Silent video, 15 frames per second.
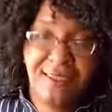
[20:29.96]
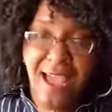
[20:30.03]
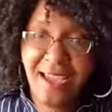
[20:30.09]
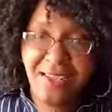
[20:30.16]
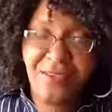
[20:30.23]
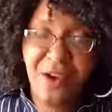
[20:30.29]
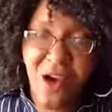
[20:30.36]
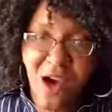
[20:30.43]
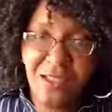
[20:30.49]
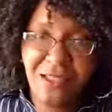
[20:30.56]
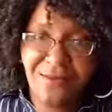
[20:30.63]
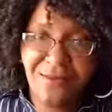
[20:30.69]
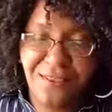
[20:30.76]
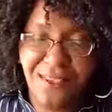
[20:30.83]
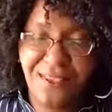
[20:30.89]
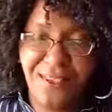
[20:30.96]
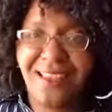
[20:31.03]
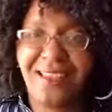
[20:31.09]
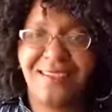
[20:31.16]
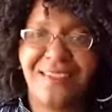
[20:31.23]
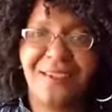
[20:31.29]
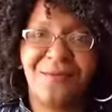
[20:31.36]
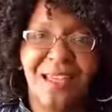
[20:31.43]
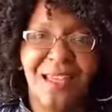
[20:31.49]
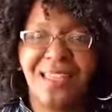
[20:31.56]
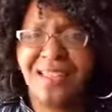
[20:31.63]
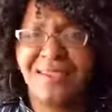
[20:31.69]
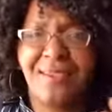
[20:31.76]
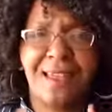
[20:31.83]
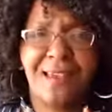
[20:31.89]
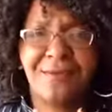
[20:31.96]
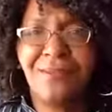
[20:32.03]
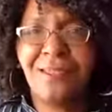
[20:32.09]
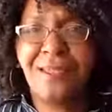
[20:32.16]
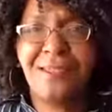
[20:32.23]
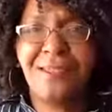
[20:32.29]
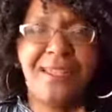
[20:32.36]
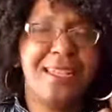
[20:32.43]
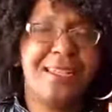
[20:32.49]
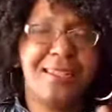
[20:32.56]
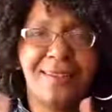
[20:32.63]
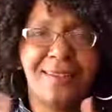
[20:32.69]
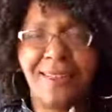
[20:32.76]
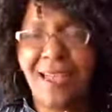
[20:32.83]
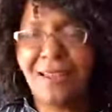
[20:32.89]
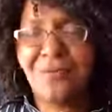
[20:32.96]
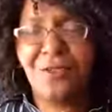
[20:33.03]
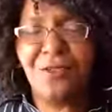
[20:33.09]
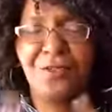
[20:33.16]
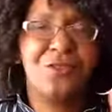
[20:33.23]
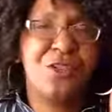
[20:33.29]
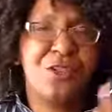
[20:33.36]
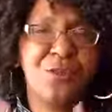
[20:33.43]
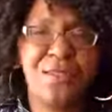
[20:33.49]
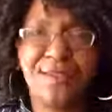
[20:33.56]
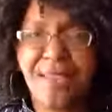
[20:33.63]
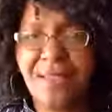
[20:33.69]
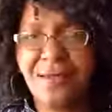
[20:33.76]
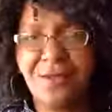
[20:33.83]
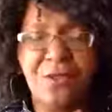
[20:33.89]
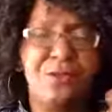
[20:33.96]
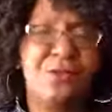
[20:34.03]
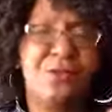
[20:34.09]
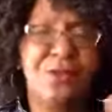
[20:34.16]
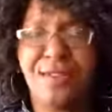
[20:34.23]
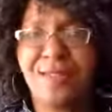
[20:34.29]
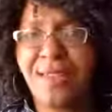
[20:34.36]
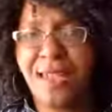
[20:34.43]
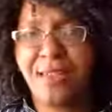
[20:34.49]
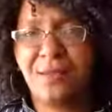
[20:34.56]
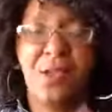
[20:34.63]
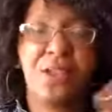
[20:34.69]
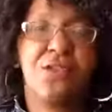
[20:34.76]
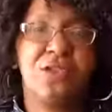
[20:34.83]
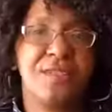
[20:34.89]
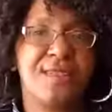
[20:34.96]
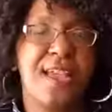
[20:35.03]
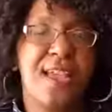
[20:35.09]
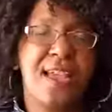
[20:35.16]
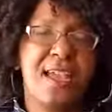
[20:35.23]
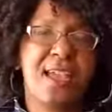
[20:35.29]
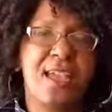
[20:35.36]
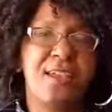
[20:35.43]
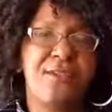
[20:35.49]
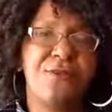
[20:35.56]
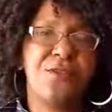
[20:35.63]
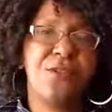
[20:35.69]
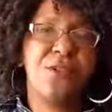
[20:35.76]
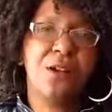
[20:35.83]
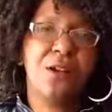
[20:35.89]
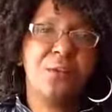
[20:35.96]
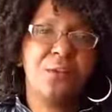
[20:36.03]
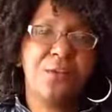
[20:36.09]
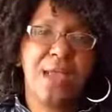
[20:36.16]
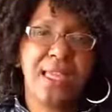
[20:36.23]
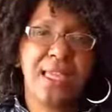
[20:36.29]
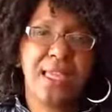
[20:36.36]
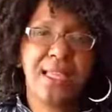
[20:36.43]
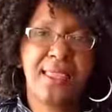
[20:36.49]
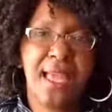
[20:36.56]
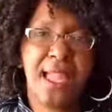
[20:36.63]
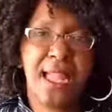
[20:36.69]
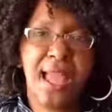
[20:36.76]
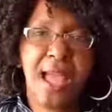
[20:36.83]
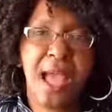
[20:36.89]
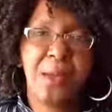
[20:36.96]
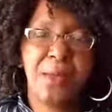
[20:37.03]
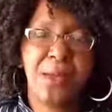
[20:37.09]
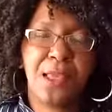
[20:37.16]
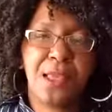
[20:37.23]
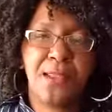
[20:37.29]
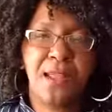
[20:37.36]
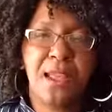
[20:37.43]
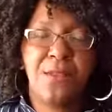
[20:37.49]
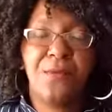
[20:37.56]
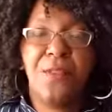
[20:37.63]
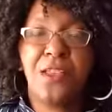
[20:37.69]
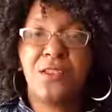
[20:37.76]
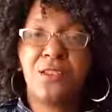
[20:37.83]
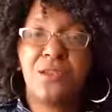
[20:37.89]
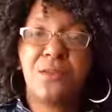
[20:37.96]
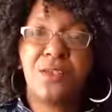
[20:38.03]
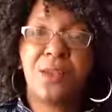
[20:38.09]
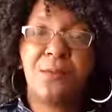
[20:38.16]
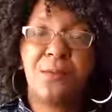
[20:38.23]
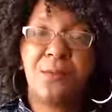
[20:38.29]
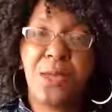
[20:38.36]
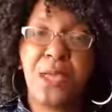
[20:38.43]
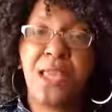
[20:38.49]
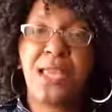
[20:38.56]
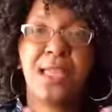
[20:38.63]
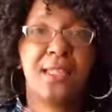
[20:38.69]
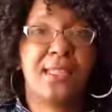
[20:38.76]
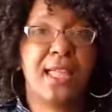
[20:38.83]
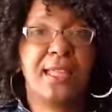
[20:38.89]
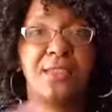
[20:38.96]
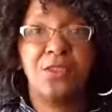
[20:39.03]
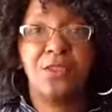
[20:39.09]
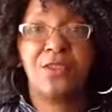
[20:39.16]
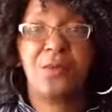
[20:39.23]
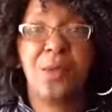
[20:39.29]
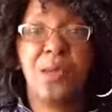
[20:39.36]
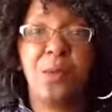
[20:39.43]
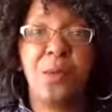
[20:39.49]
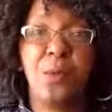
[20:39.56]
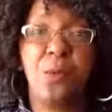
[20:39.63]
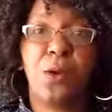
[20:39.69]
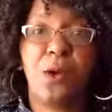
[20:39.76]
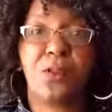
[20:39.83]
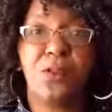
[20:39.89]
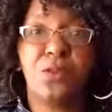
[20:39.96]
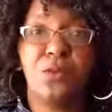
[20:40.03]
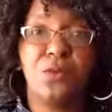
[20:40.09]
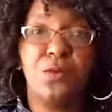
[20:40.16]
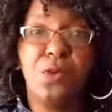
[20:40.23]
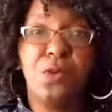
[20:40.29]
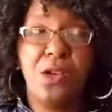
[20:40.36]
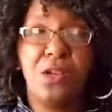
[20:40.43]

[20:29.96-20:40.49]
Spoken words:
of all of the things. I'm like, inside of LinkedIn, inside of YouTube, inside of Google, inside of Pinterest. If you're making that happen, then you can be like those people where you